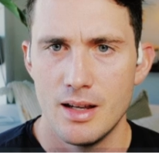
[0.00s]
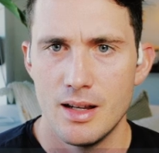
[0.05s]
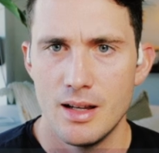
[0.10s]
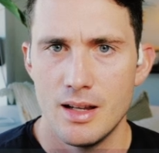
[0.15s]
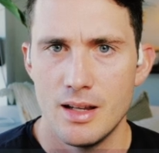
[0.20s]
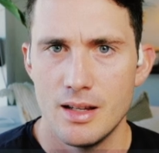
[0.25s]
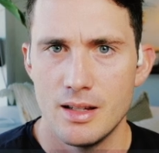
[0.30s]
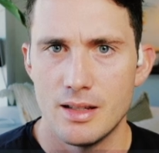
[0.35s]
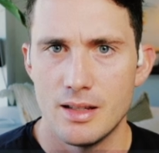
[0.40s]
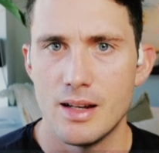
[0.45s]

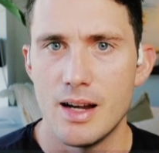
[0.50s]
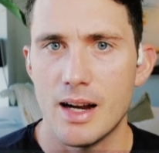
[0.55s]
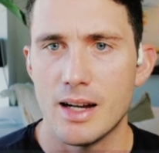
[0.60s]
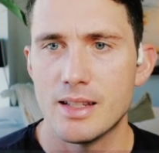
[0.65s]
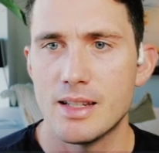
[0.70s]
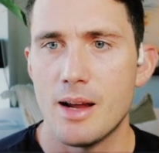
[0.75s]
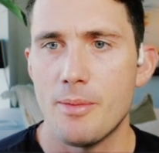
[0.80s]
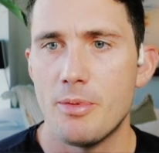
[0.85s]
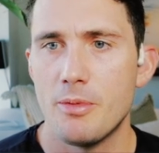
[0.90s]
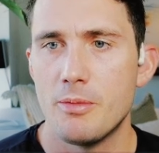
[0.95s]
So the next
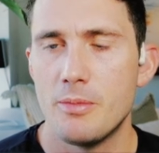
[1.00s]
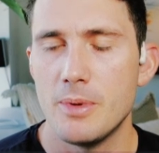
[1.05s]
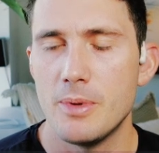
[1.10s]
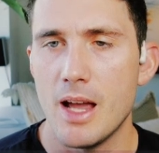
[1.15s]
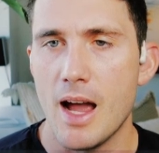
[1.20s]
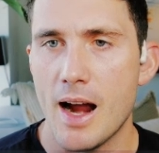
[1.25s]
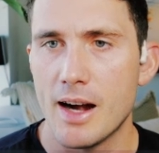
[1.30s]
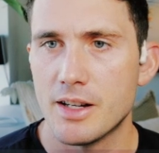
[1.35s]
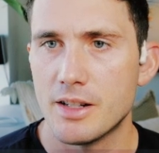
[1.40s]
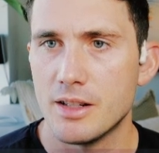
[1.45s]
step will be
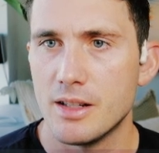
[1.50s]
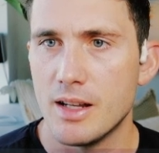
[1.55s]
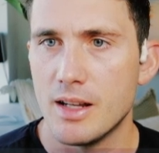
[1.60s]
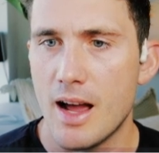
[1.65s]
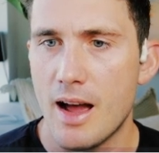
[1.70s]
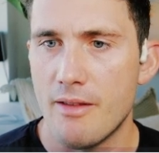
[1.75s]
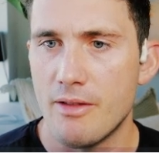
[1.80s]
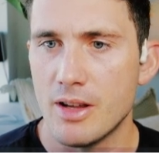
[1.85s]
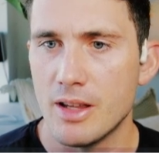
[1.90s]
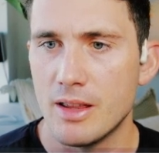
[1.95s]
actually
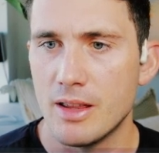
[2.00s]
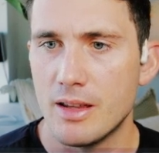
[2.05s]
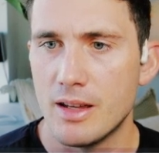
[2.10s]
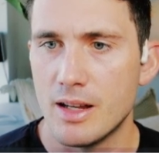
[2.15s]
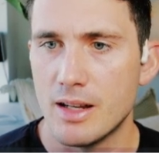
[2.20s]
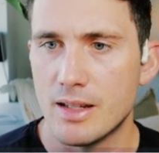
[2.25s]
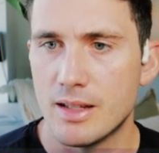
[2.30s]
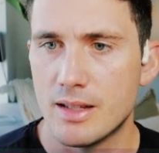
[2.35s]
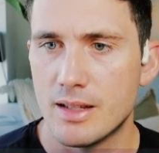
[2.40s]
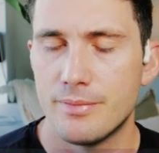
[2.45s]
having
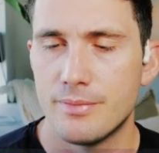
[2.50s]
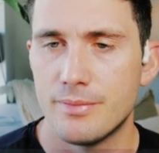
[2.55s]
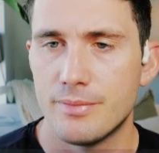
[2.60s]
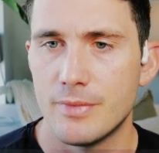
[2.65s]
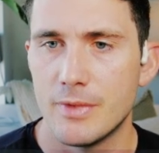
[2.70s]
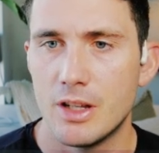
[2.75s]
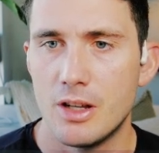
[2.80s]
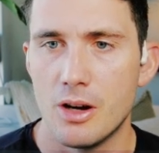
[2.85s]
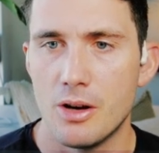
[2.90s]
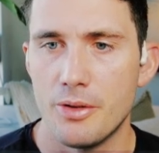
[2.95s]
this
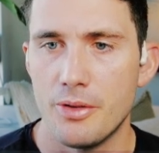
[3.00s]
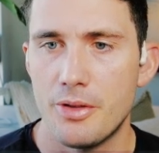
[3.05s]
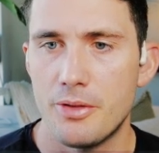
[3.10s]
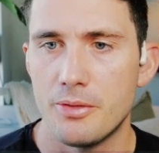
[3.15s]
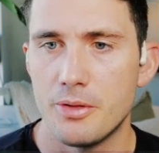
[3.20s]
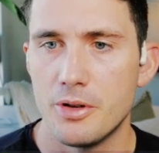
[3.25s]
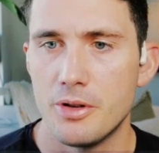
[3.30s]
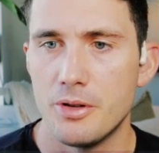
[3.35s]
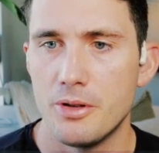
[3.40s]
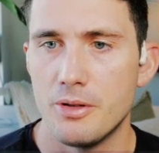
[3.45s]
go
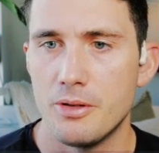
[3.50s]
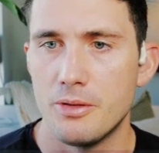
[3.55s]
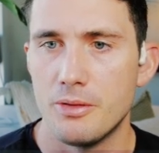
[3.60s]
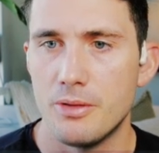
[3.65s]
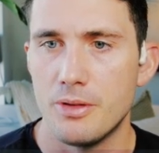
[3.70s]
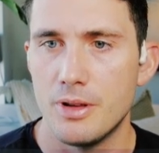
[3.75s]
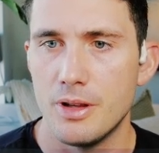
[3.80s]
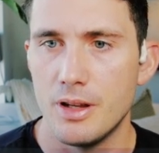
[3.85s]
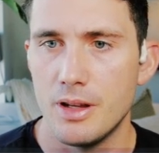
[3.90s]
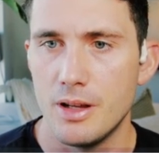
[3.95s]
through
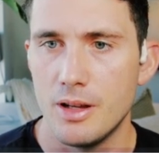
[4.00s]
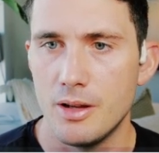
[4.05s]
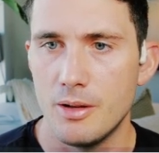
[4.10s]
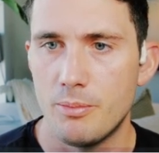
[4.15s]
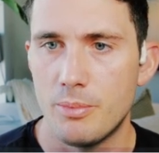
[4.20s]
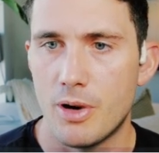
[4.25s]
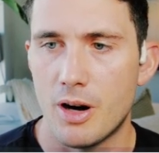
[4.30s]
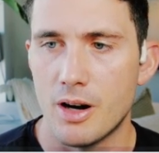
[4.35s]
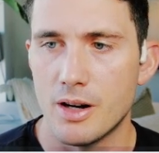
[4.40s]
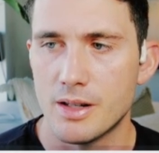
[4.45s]
the
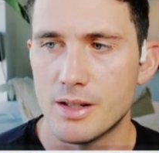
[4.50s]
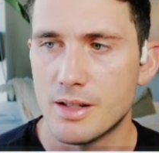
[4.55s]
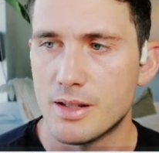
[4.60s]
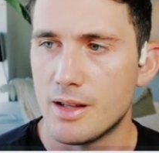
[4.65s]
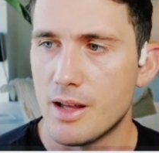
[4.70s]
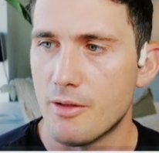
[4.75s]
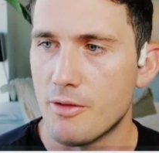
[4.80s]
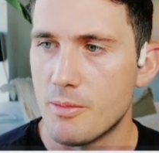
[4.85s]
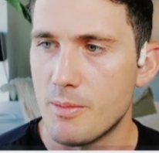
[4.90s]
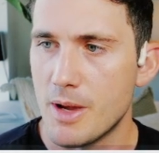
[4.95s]
parts
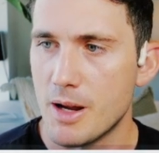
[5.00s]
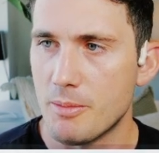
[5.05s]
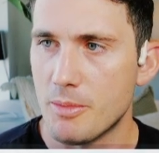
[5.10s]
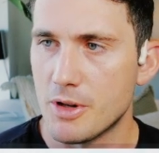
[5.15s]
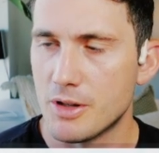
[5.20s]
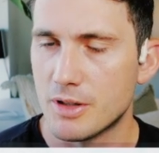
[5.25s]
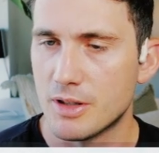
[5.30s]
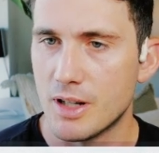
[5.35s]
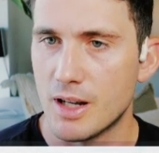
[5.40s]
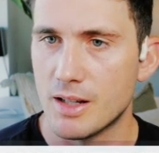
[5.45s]
that would make
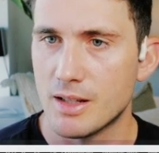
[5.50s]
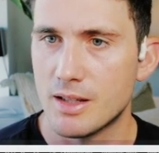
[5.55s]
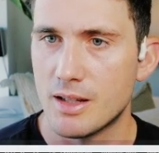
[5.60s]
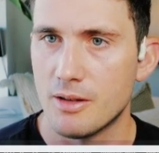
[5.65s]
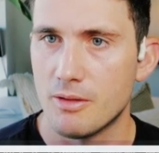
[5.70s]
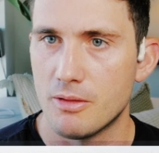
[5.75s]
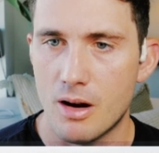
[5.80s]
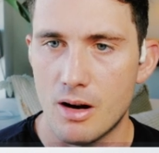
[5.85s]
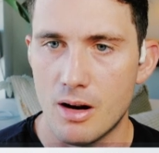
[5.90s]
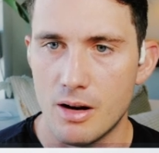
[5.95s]
most sense
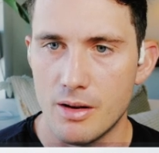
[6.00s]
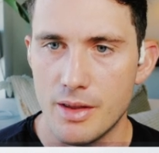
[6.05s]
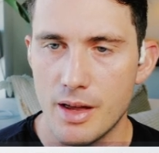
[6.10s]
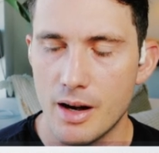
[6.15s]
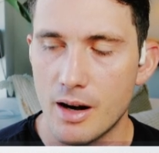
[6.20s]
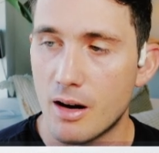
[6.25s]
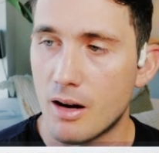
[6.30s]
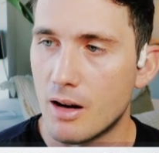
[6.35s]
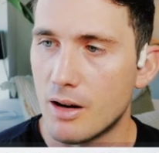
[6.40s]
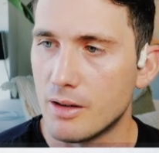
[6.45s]
that
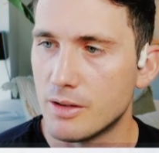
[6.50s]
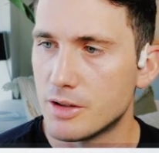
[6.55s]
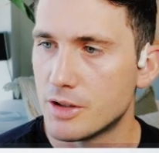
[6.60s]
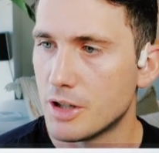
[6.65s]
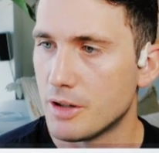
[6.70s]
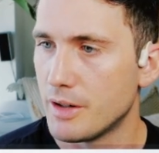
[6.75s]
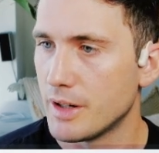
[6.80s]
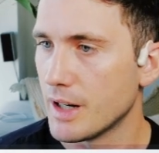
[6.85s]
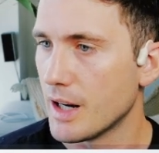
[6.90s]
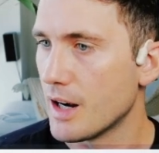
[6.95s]
are
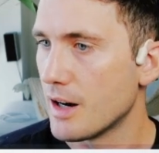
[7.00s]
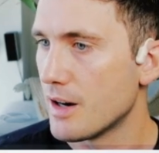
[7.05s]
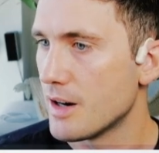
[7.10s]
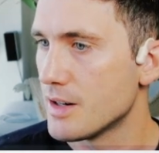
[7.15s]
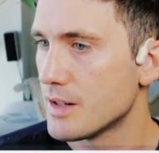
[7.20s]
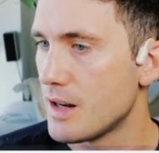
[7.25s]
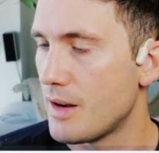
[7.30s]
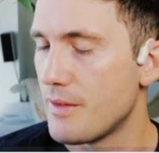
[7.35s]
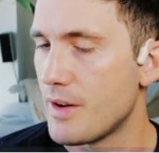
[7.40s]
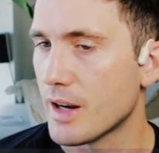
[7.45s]
showing
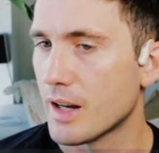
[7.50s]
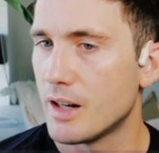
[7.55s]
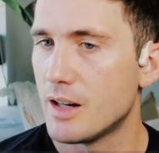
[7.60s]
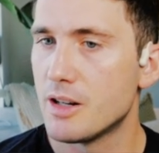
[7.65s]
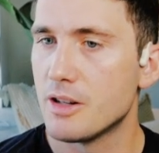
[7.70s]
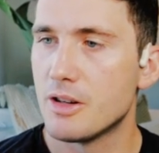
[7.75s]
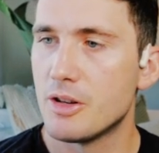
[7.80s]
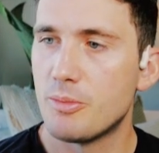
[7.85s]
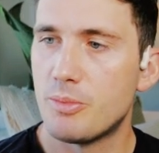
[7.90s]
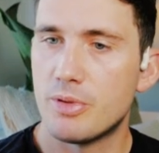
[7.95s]
errors. I'm not going
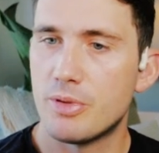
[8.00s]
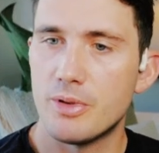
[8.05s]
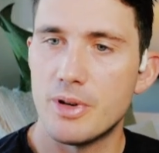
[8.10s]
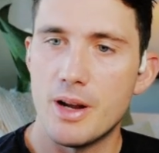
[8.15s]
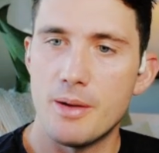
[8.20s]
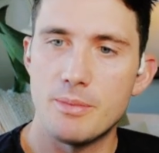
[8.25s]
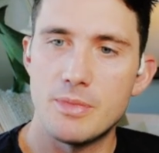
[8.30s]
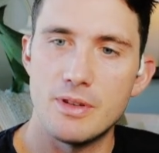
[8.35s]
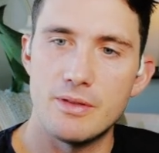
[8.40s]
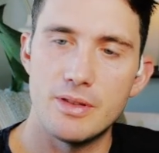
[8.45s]
to do it
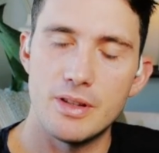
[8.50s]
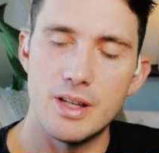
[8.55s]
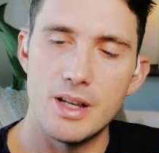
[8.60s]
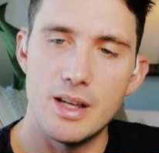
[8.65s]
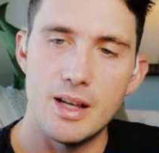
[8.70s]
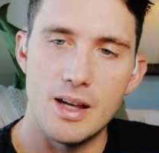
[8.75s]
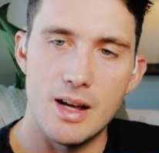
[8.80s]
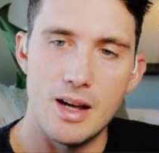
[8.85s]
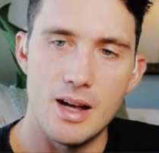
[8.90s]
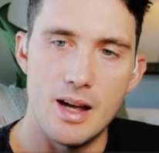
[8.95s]

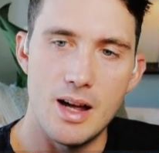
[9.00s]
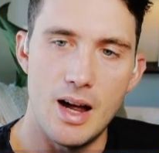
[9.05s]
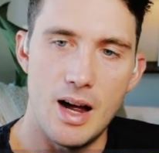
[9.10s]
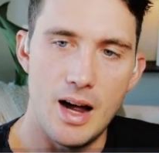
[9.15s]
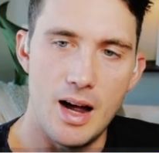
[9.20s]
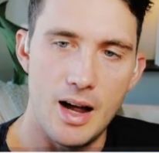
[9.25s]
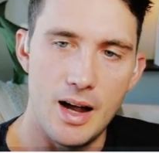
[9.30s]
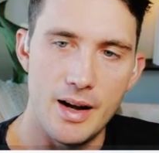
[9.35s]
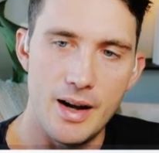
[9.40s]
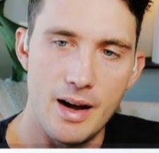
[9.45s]
preemptively
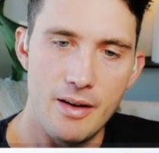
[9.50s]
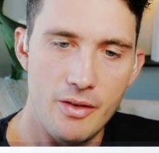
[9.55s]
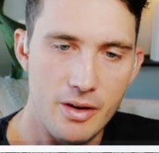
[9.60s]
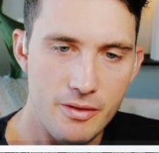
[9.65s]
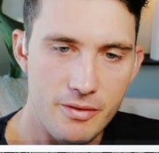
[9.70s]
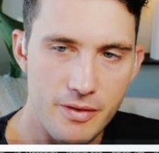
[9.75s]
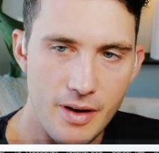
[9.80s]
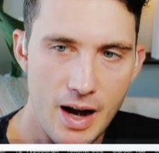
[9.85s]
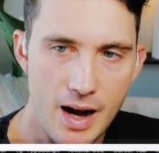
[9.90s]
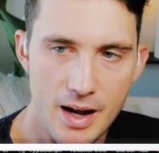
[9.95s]
on every
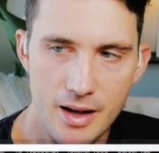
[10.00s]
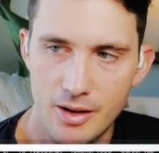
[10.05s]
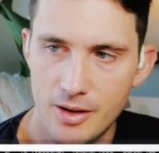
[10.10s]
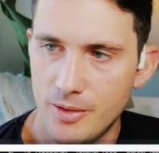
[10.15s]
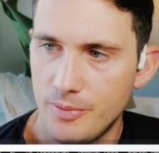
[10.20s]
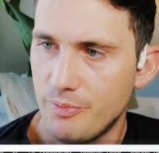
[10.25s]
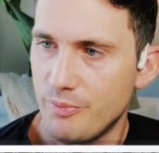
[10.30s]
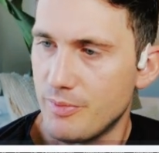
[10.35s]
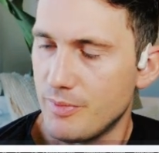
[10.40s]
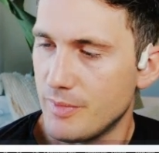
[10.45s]

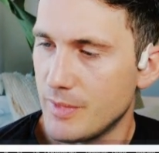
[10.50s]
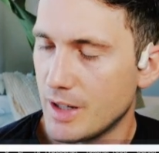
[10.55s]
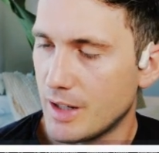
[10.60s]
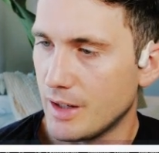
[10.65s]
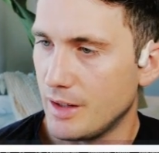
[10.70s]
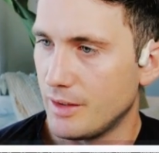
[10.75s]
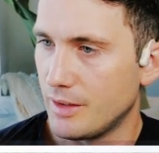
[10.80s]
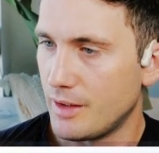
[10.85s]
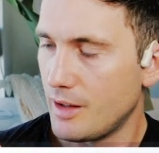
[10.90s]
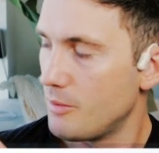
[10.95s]
file
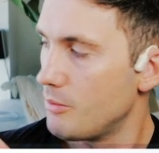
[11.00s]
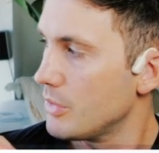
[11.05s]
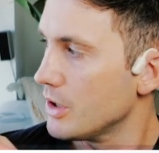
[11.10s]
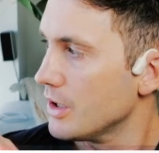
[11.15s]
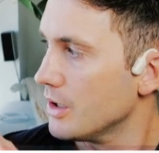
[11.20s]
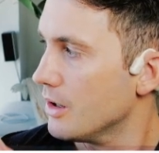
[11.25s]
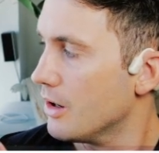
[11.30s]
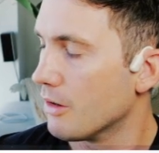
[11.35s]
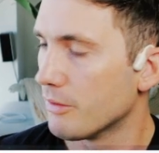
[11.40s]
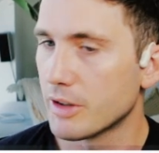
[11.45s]
because that'd
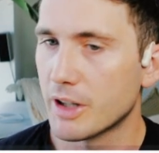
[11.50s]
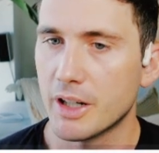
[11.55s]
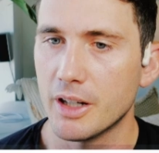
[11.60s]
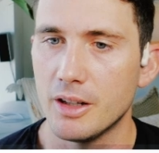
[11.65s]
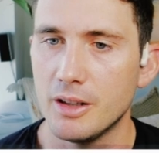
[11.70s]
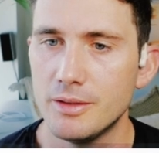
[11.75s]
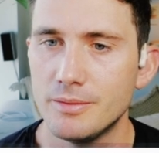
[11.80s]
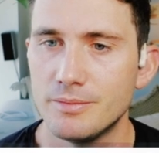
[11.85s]
be overkill.